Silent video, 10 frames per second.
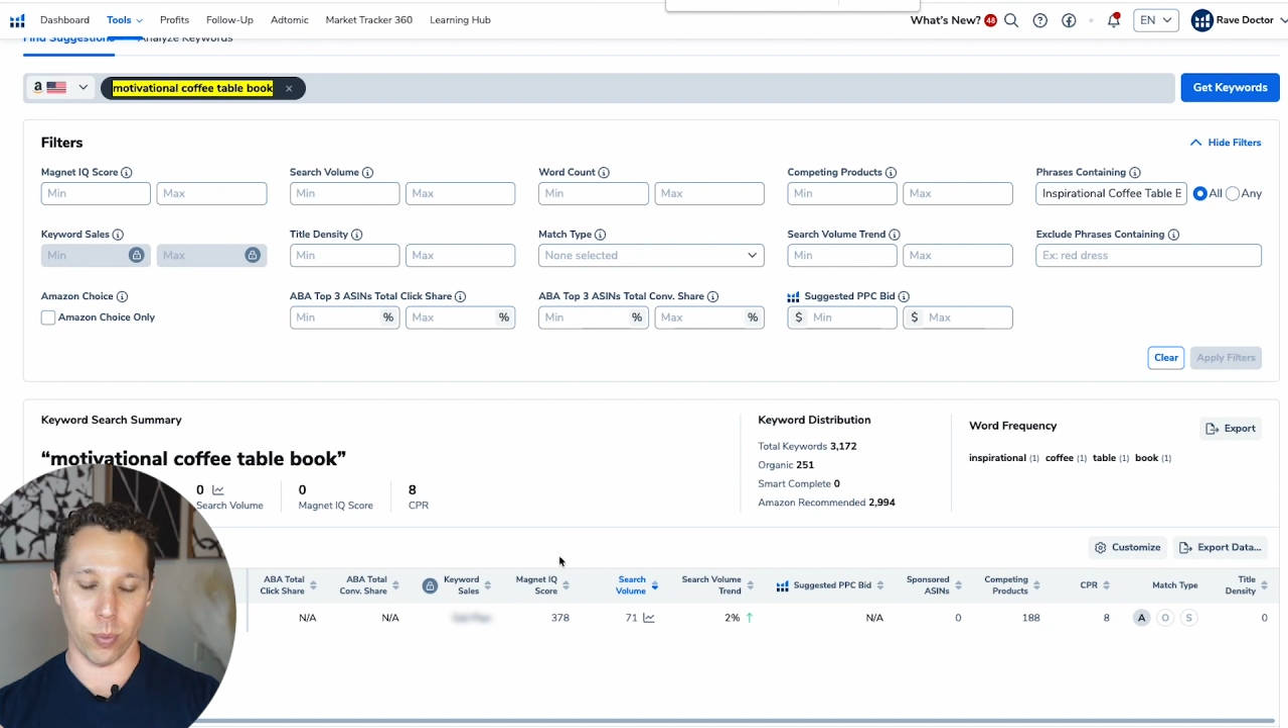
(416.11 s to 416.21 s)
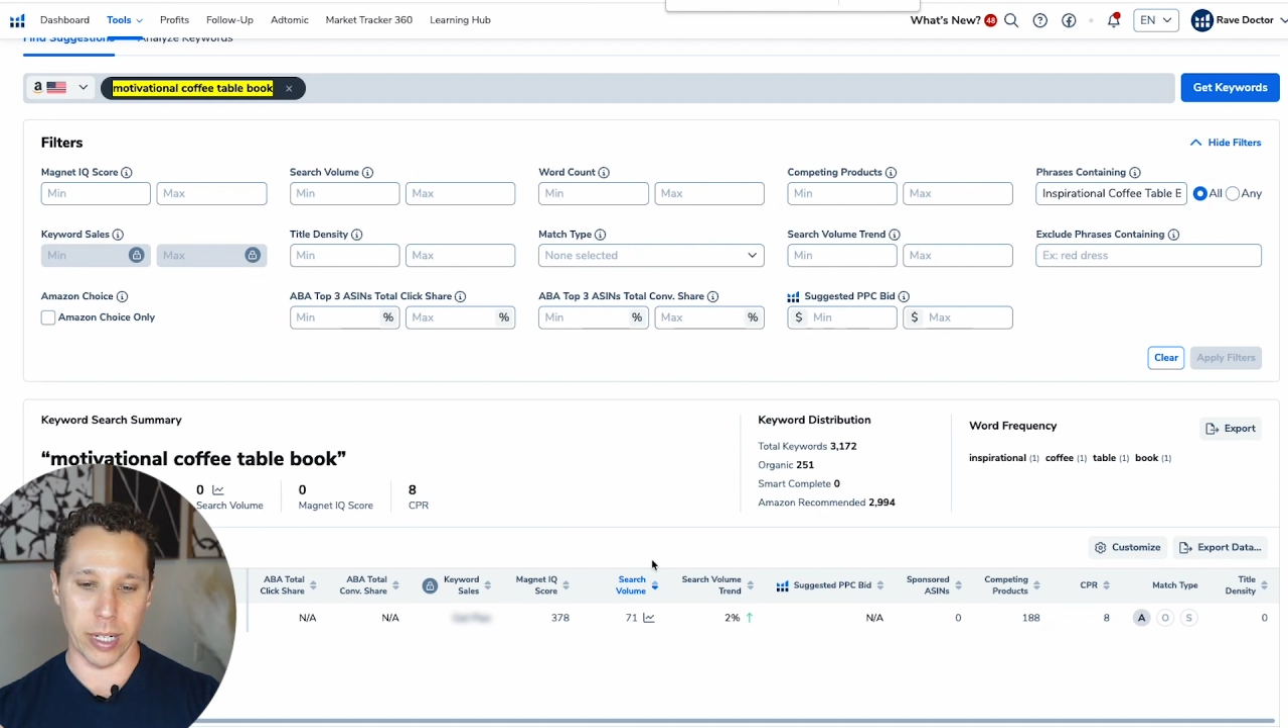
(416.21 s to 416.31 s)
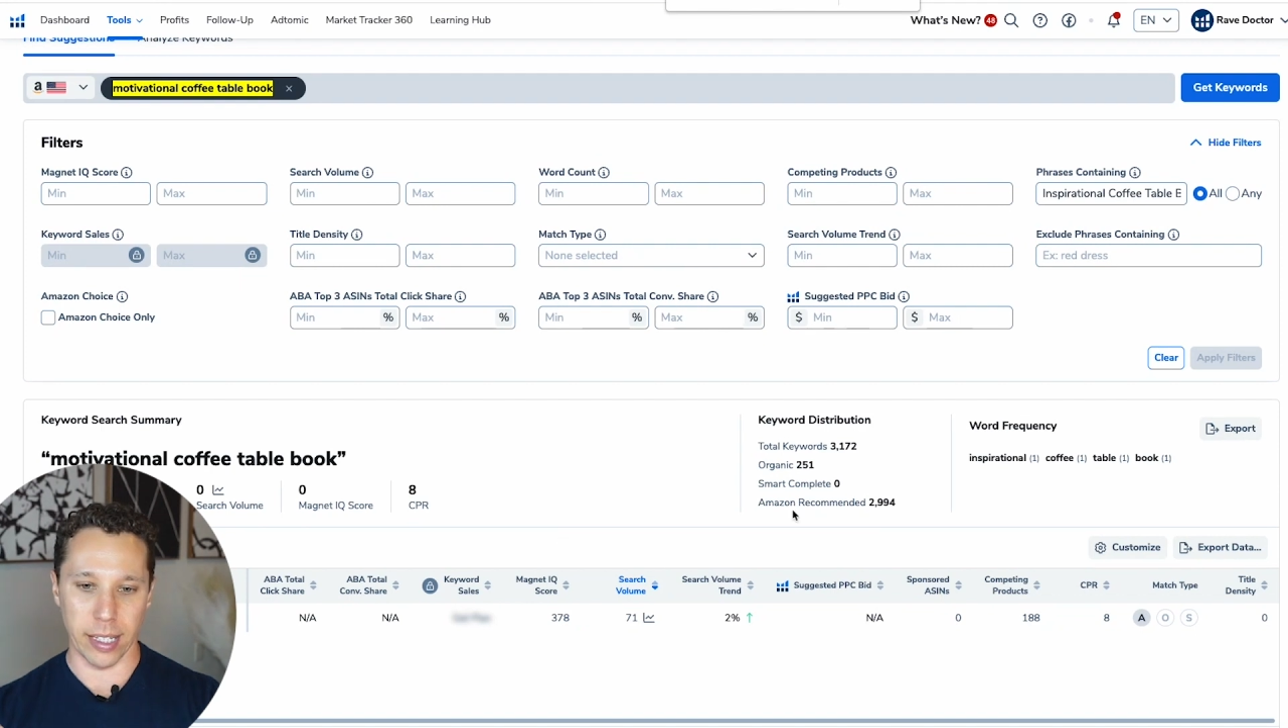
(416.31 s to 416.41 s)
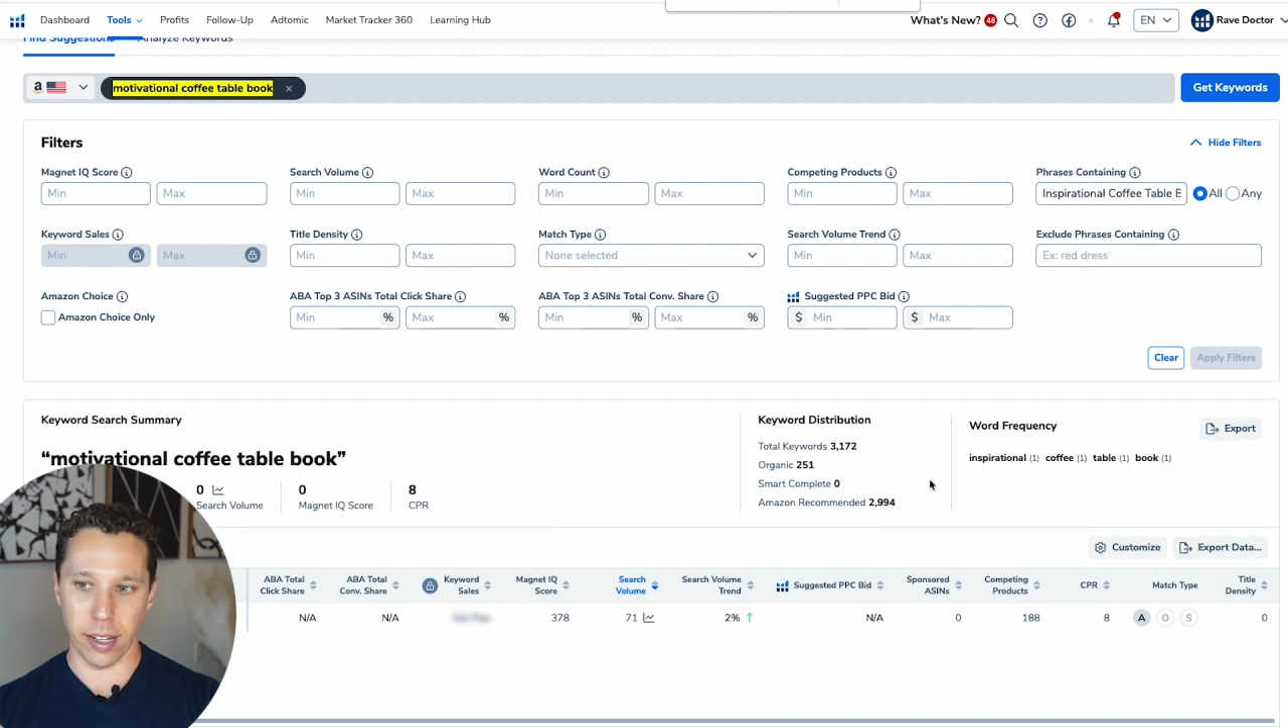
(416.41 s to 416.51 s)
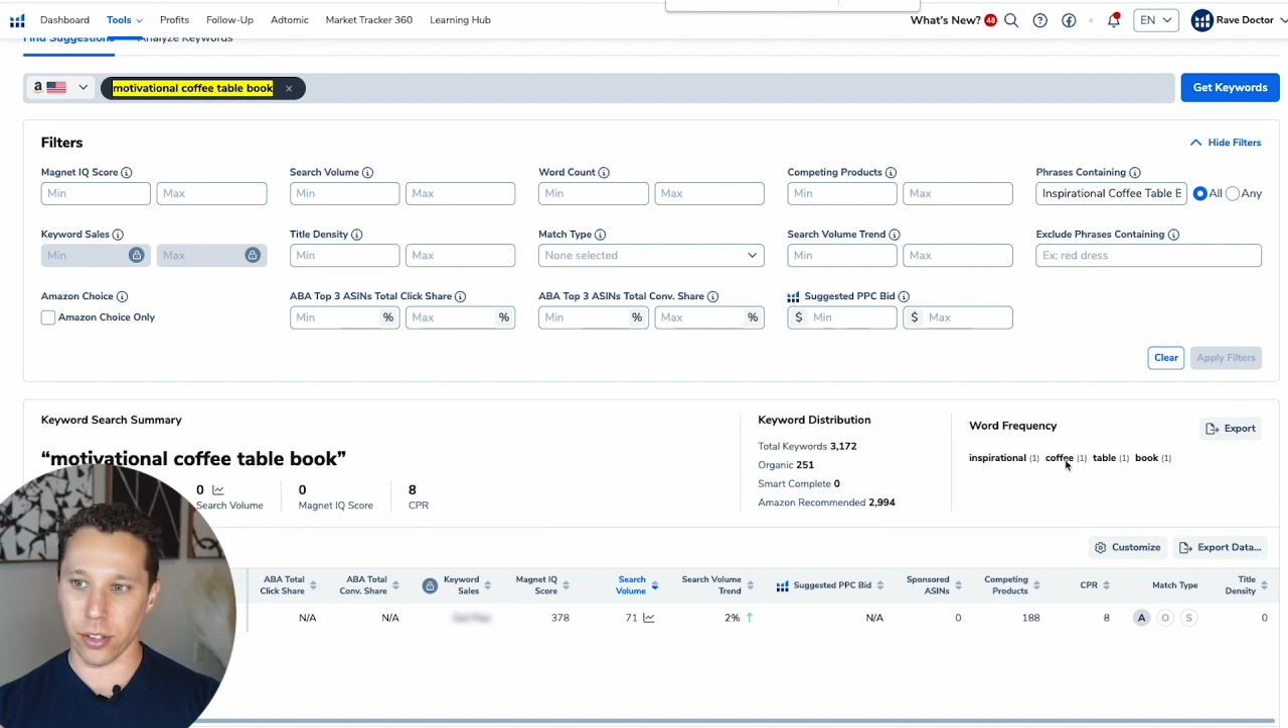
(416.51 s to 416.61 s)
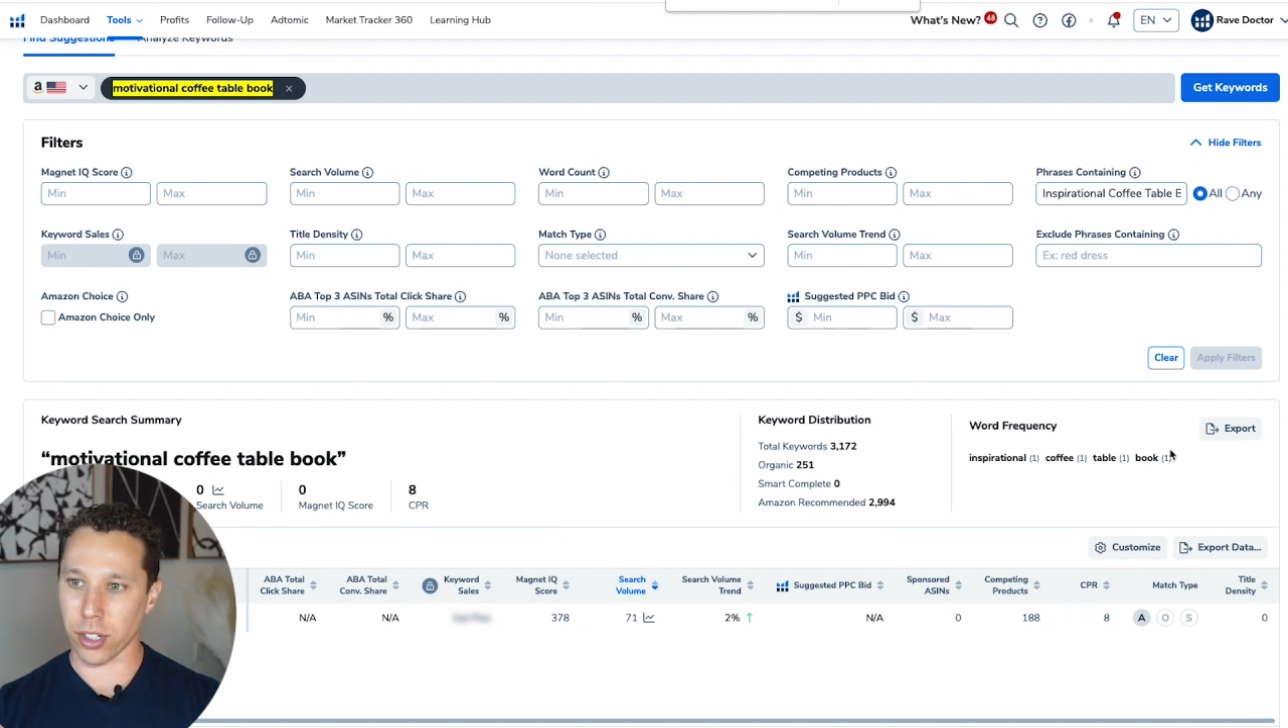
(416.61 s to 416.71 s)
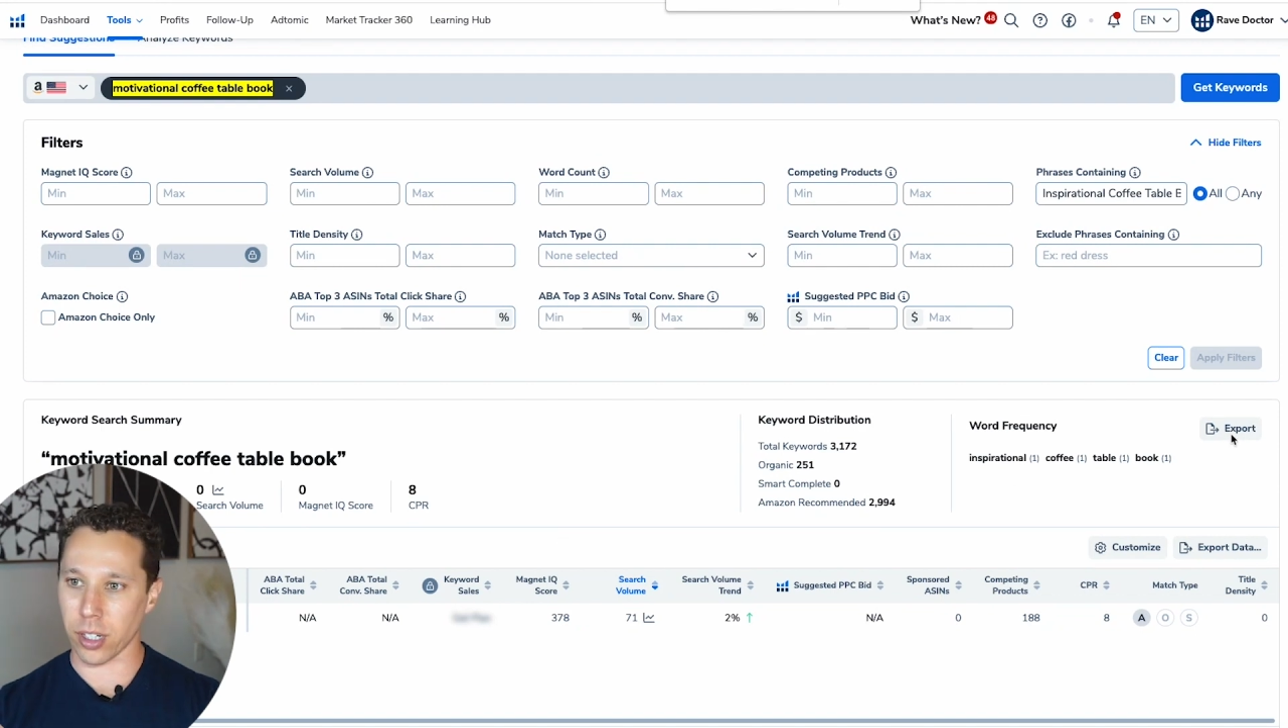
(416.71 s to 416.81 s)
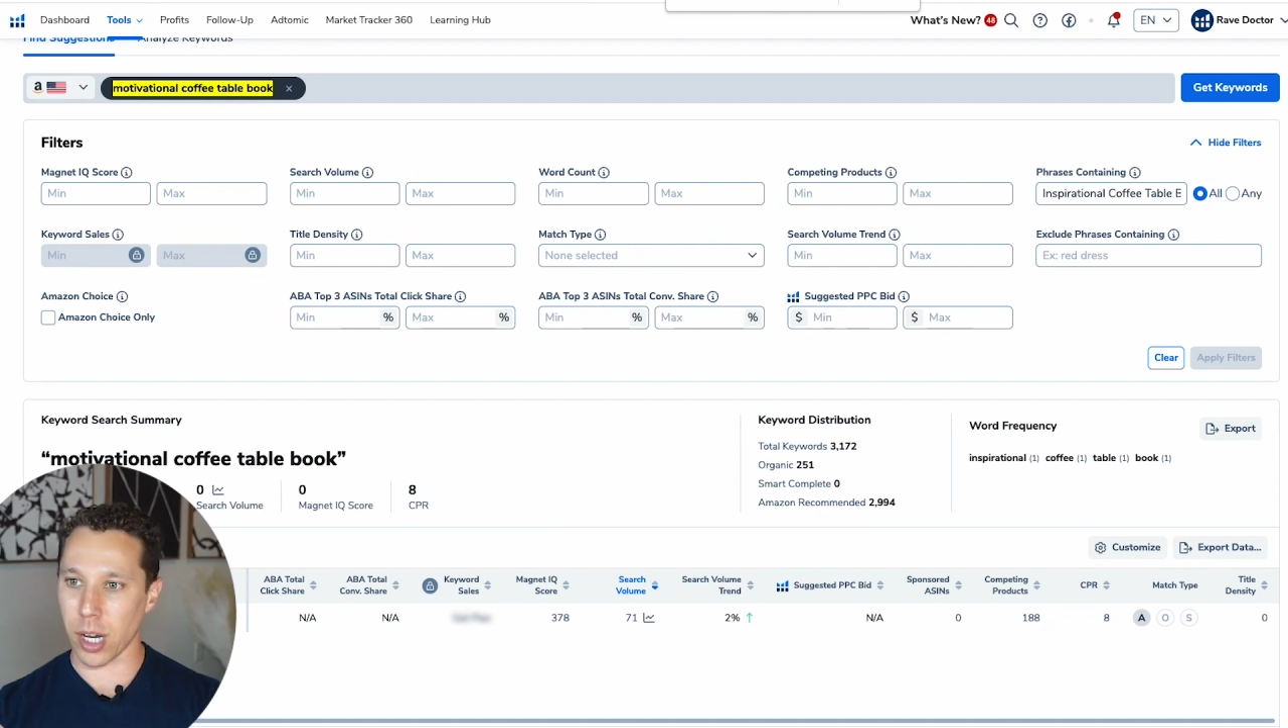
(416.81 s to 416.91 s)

and picked out a